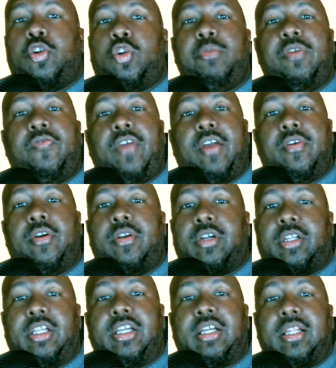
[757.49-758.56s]
Do me a favor.
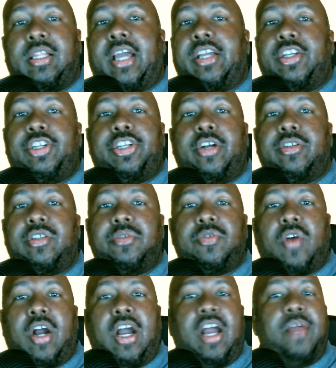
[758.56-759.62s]
Click, like, share,
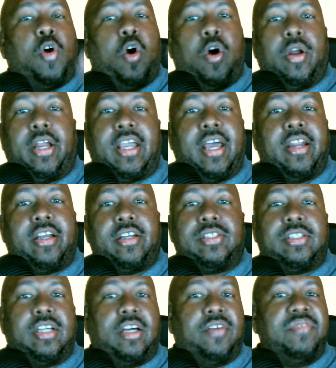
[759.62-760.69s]
subscribe, all that kind of
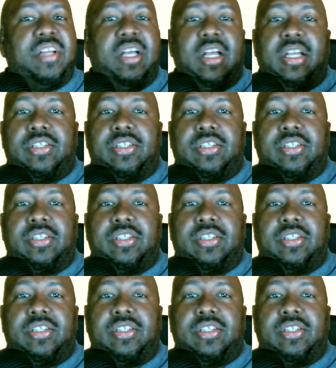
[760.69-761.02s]
good stuff.